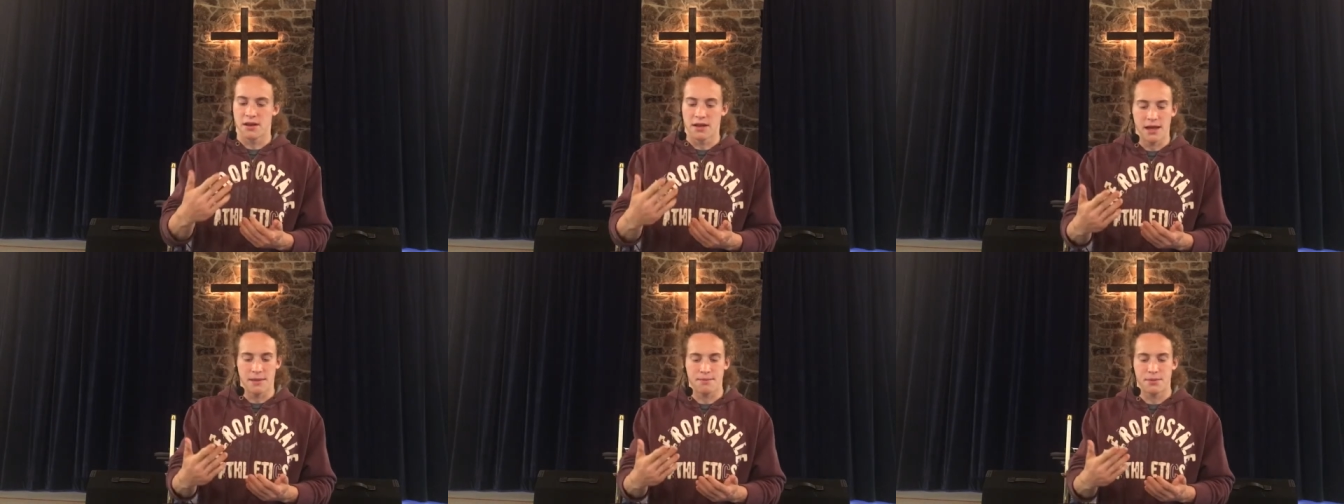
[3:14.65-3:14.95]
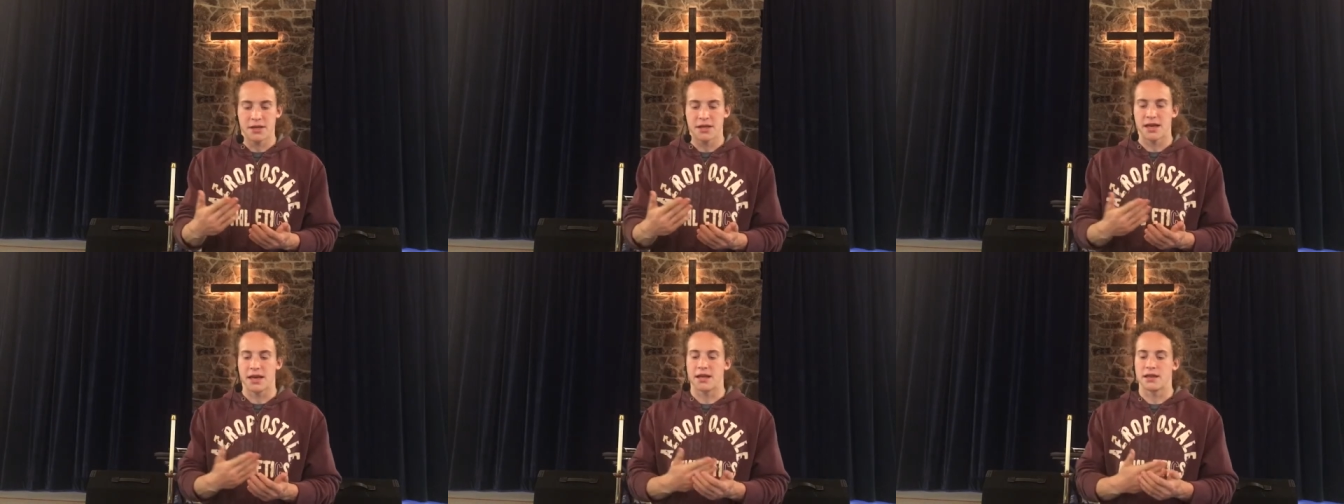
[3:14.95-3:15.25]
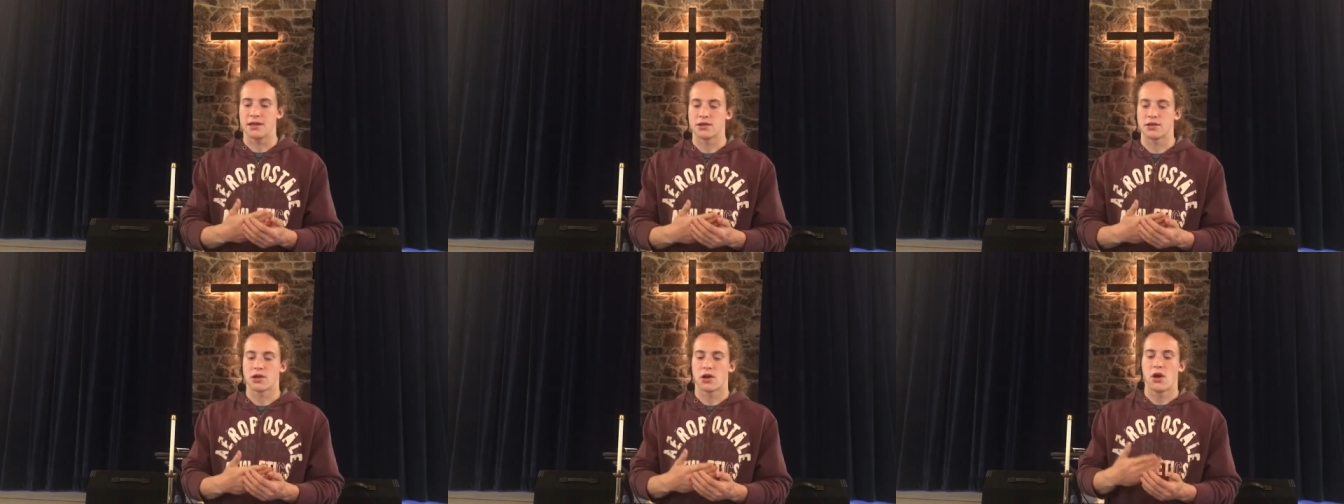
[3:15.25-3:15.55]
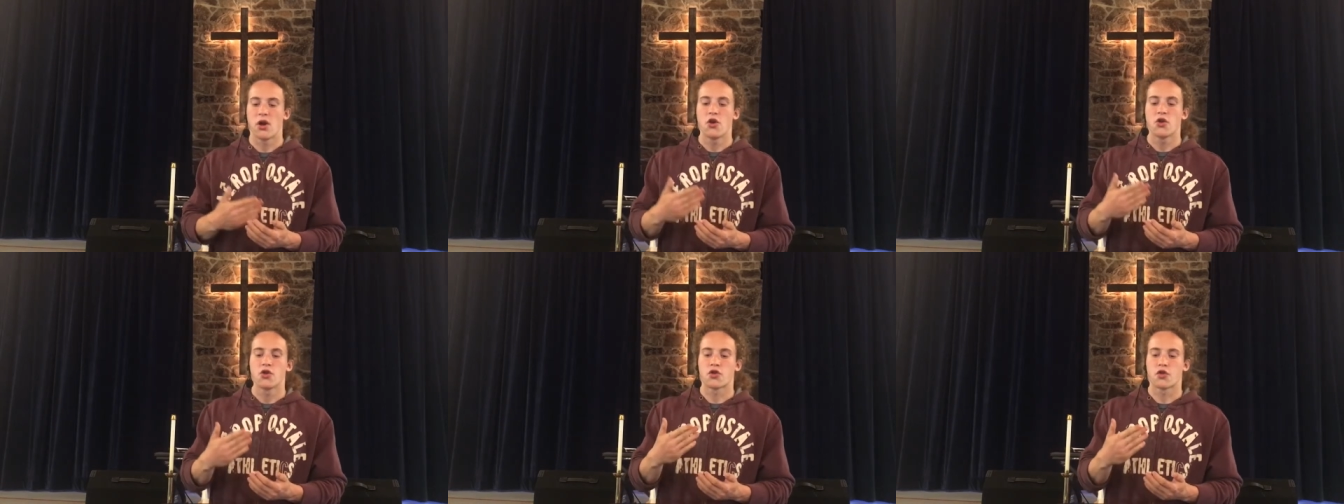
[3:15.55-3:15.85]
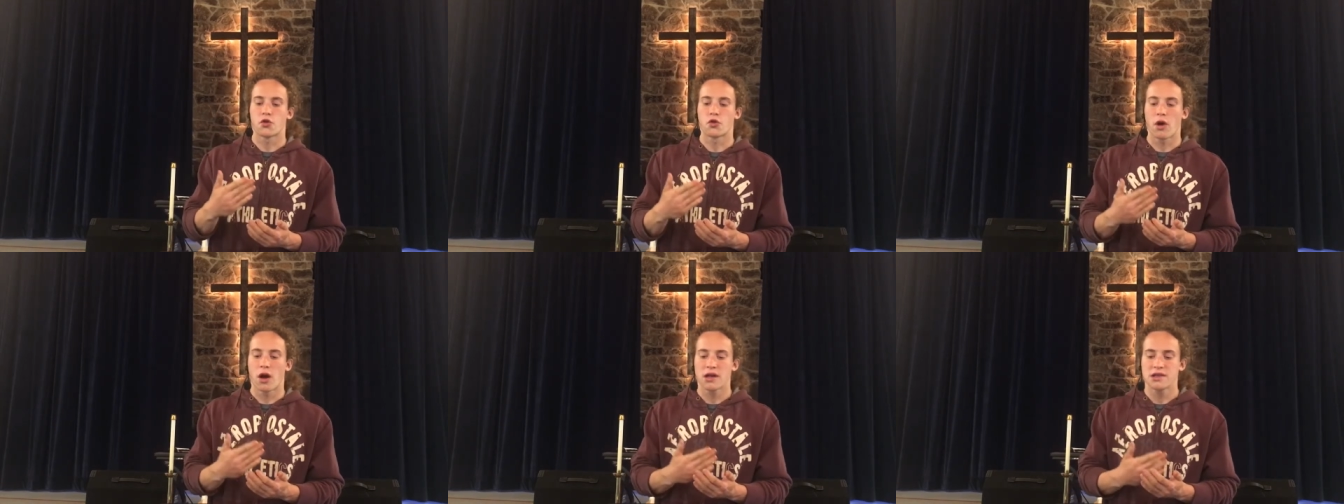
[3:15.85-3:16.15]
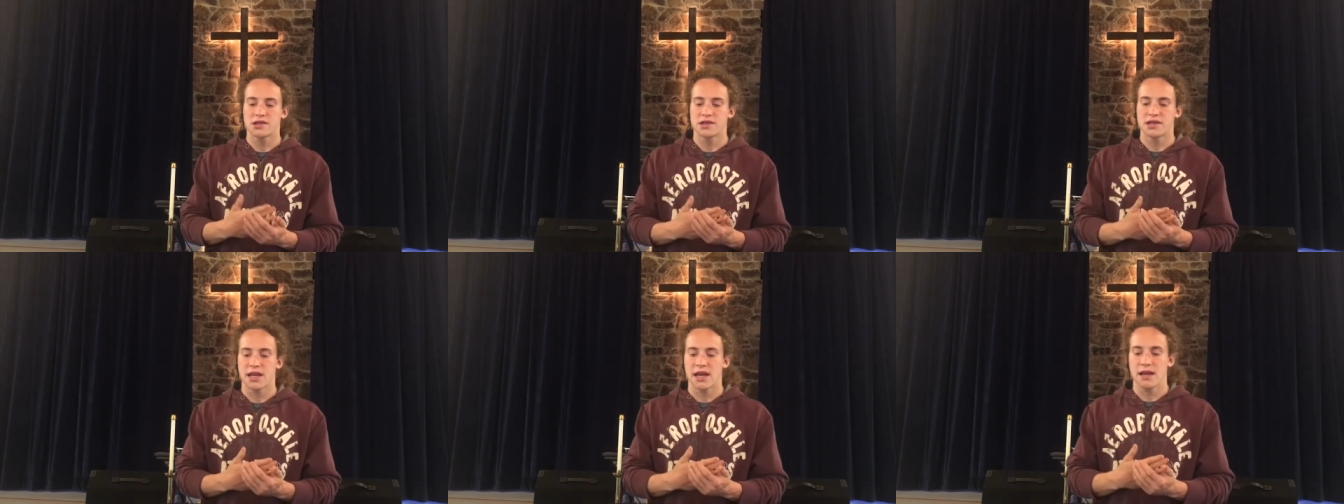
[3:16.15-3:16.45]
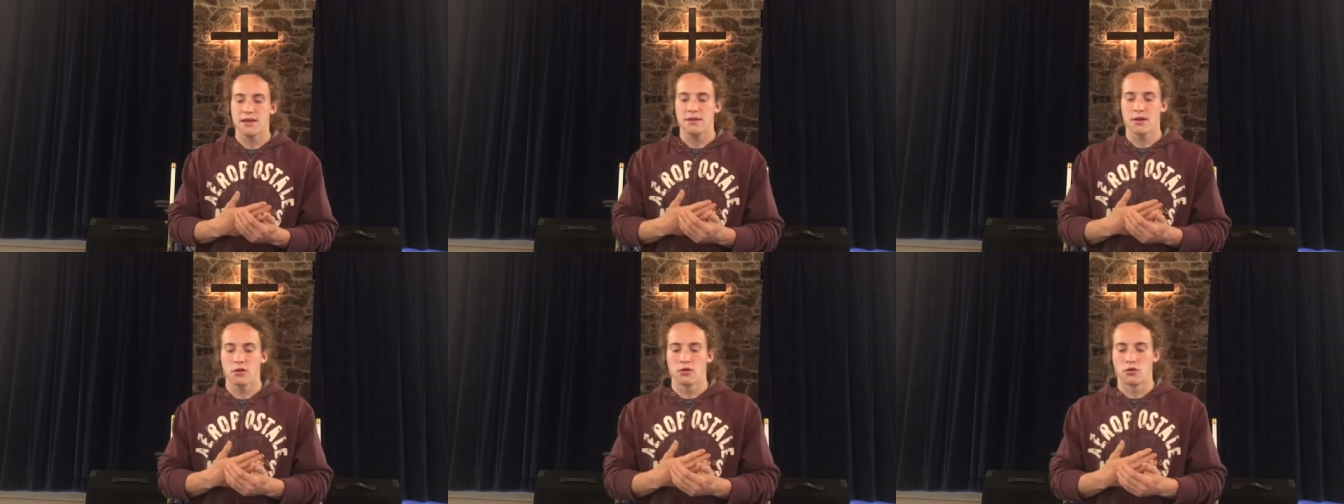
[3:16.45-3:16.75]
it begins Trust
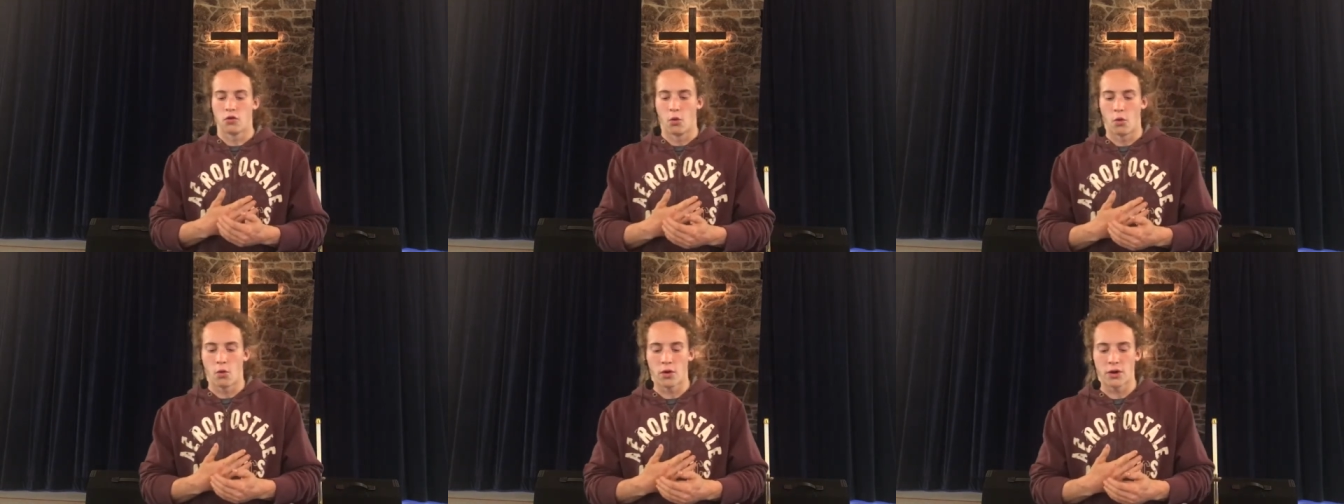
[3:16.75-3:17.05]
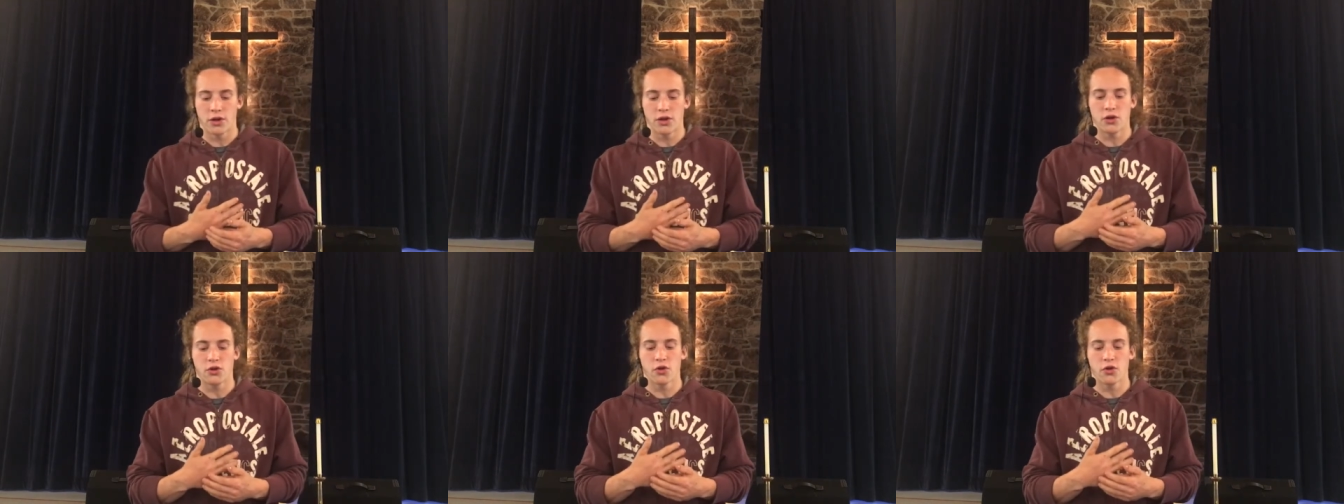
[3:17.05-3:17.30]
in the Lord